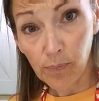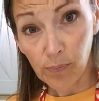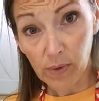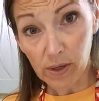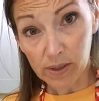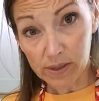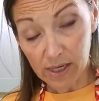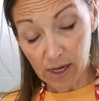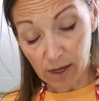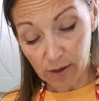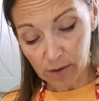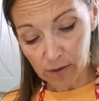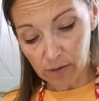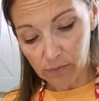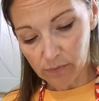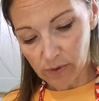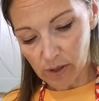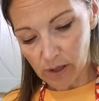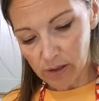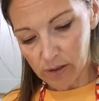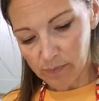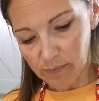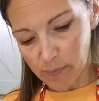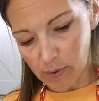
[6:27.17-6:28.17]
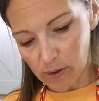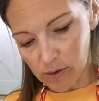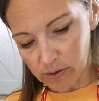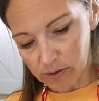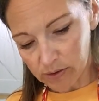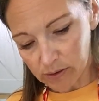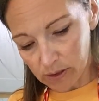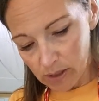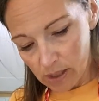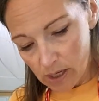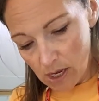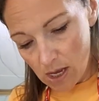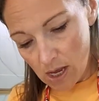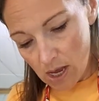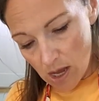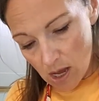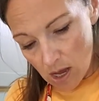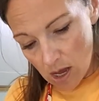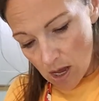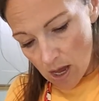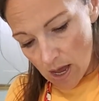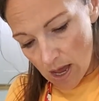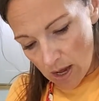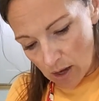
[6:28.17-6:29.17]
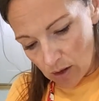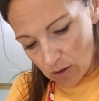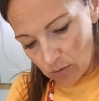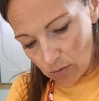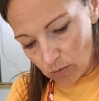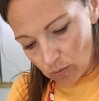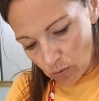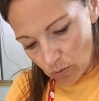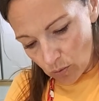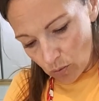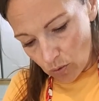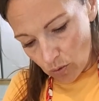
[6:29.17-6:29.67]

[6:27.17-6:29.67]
Italian flat leaf parsley. And